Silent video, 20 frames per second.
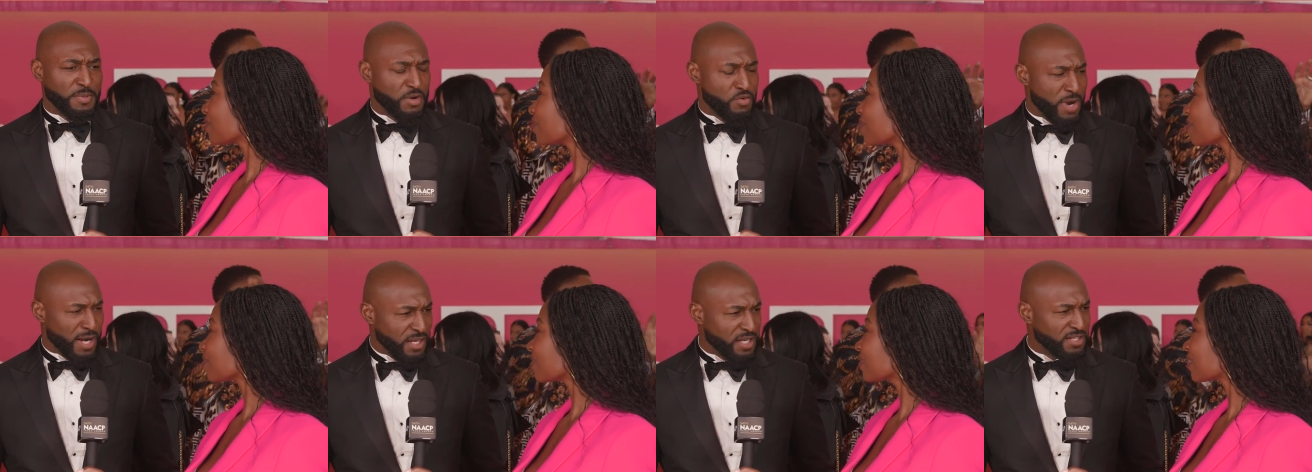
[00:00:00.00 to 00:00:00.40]

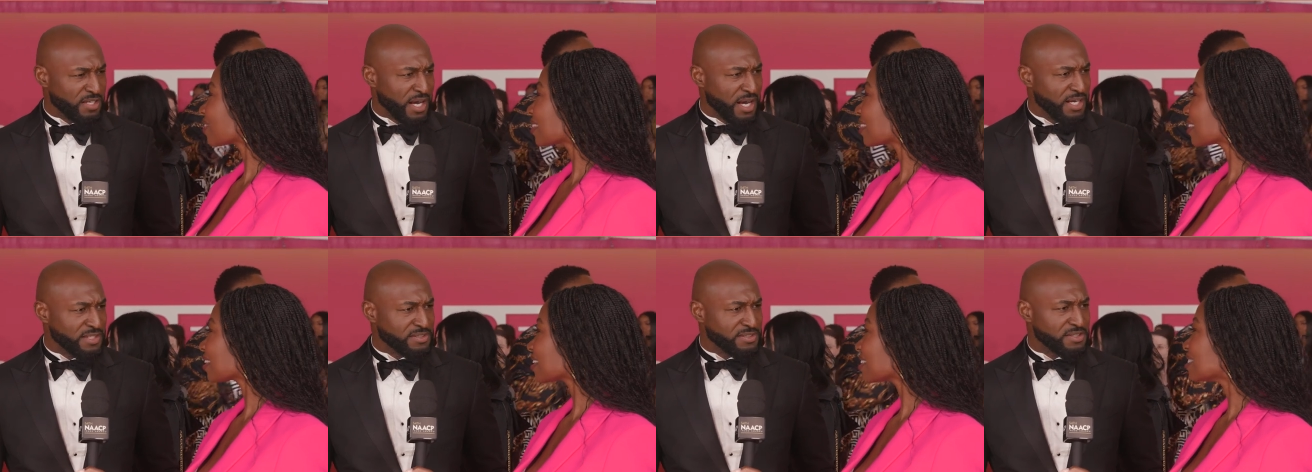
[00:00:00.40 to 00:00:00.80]
Speaker 1: be
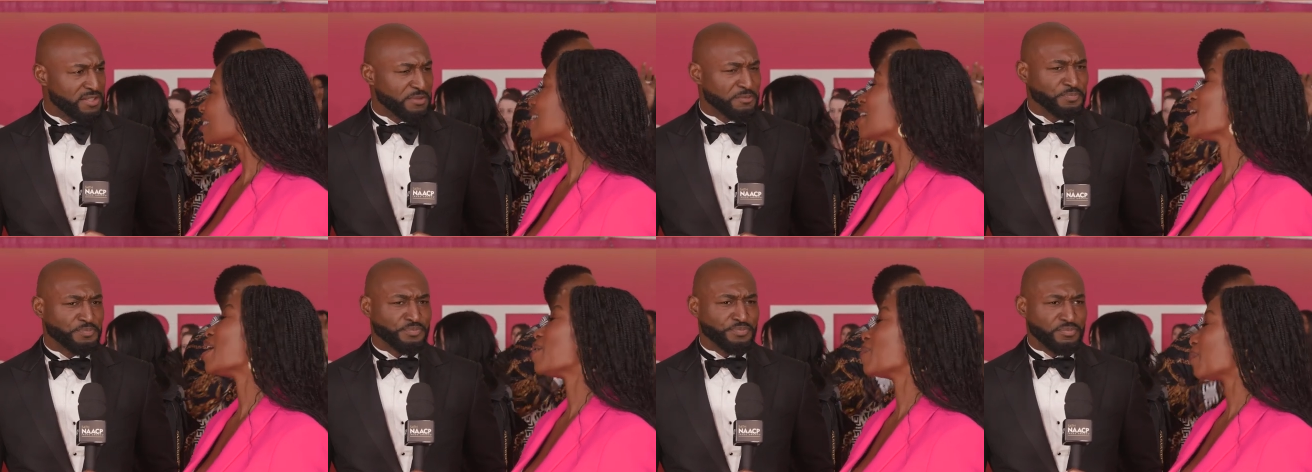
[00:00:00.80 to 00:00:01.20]
recognized.
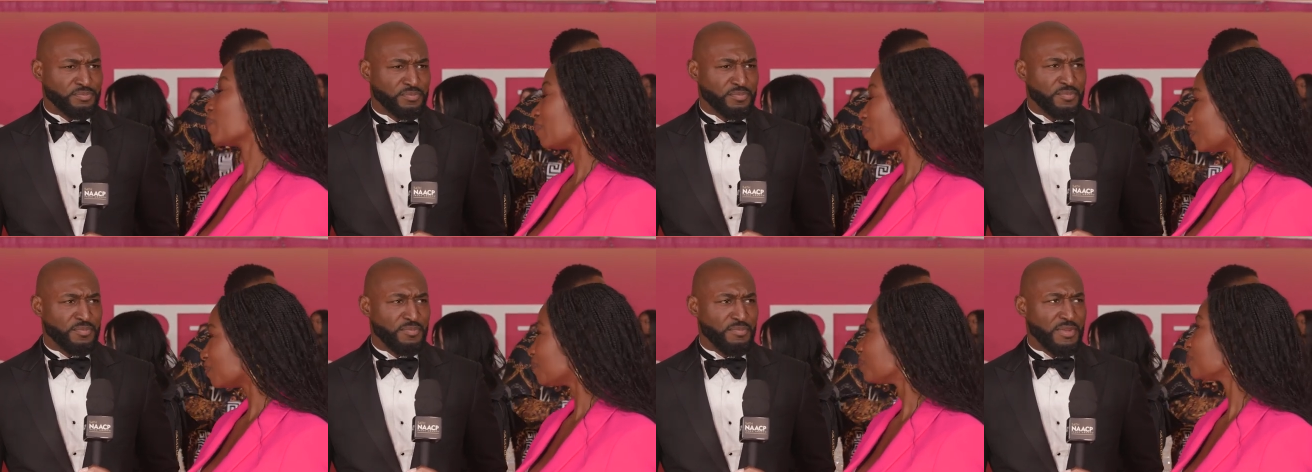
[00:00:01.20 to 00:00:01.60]
Yeah.
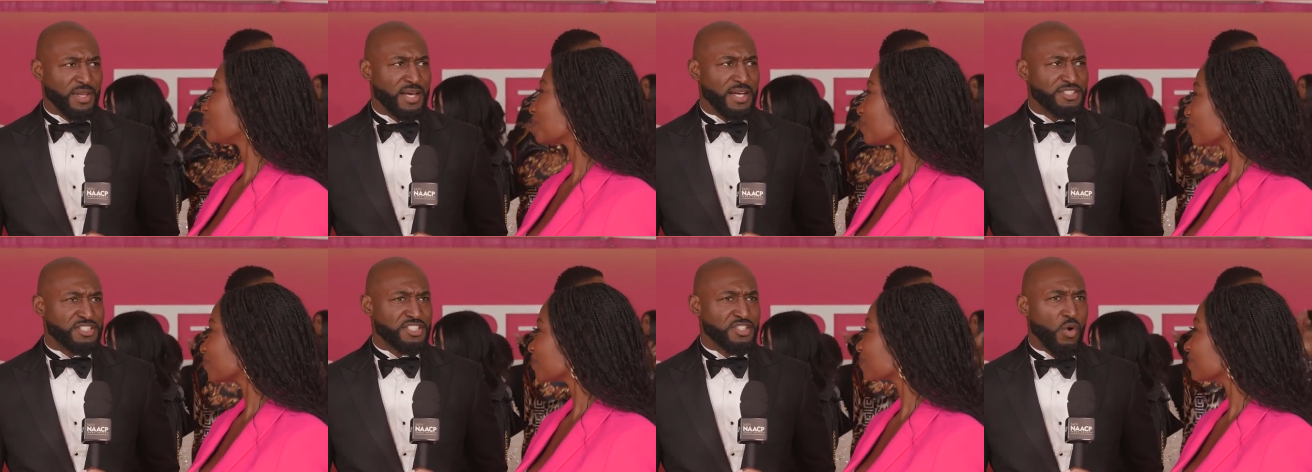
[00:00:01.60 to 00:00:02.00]

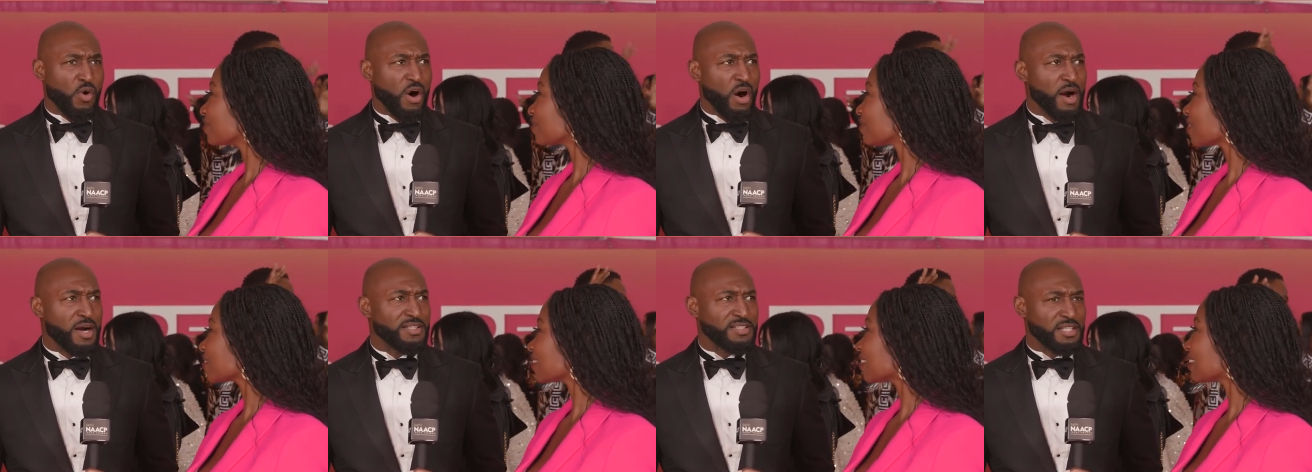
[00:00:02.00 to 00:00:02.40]
It's so
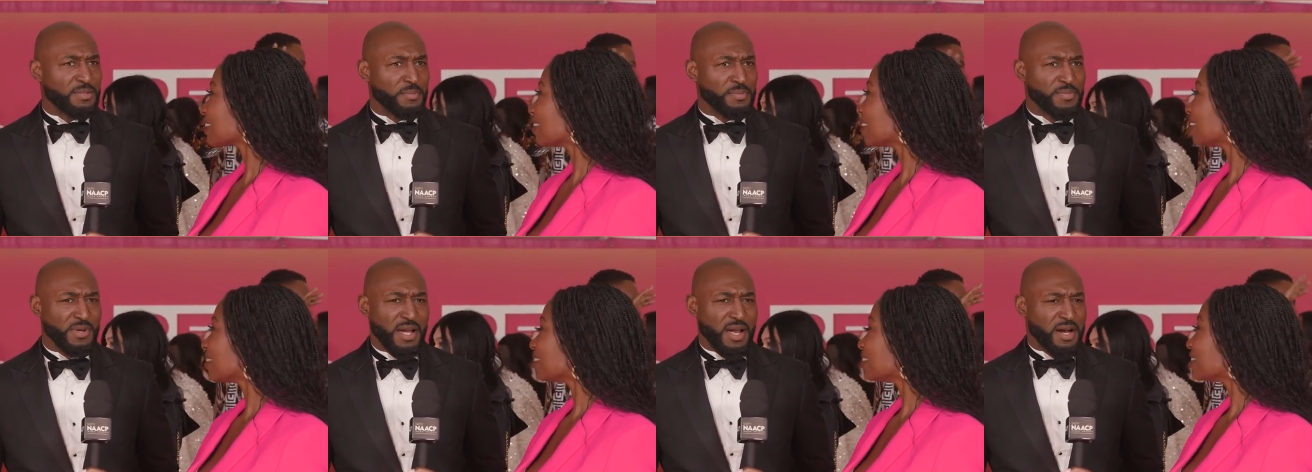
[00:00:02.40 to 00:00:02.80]
hard to
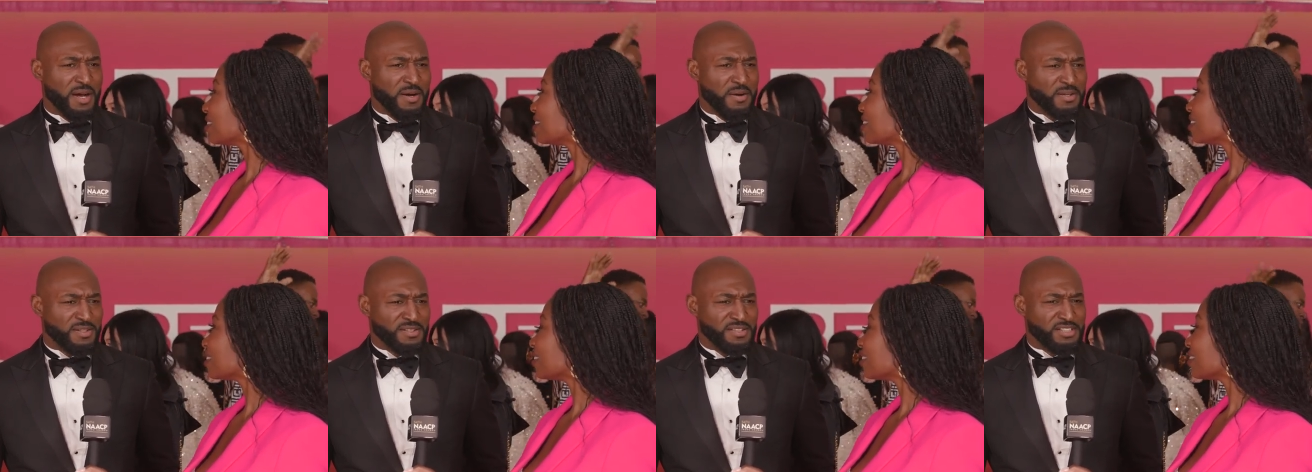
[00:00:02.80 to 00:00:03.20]

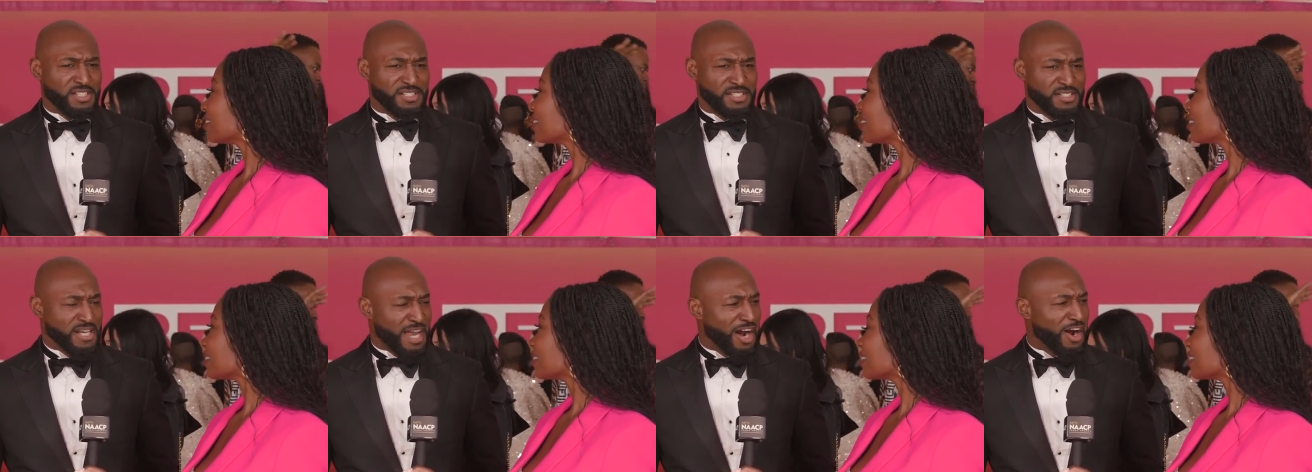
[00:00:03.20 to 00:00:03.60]

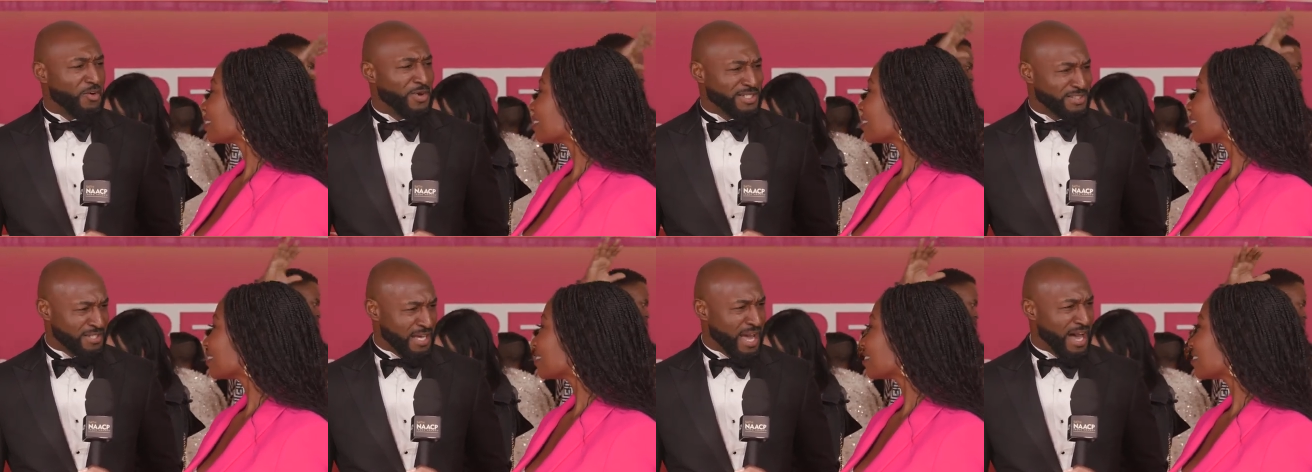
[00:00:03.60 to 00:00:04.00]
just
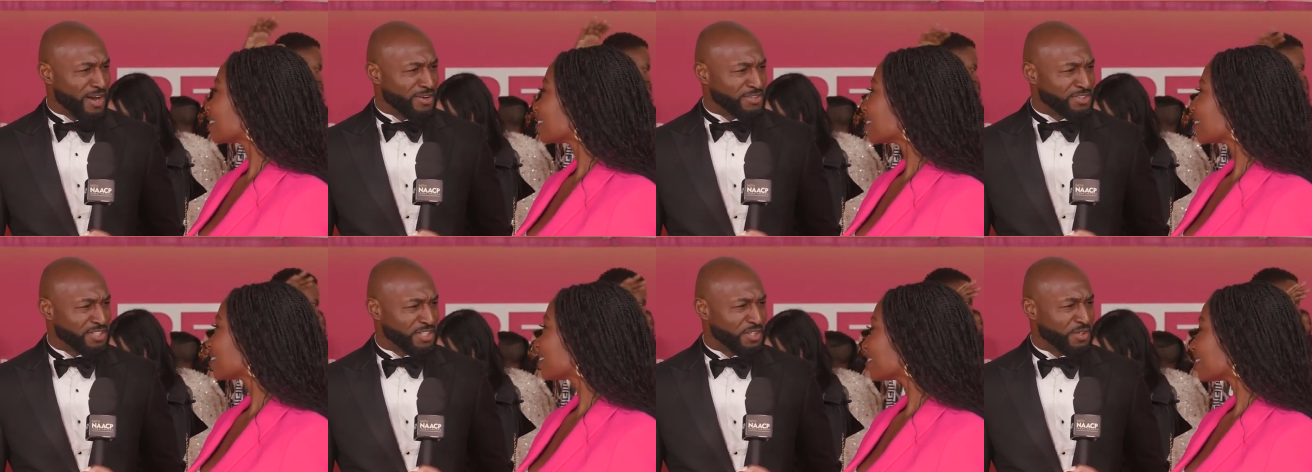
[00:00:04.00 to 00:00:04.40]
narrow it
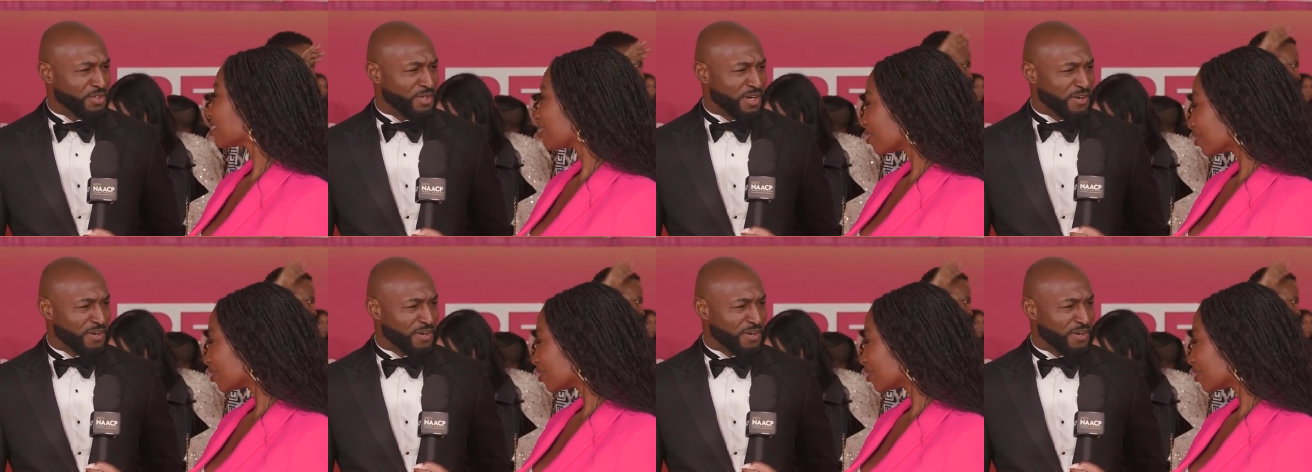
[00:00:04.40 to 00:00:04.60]
down to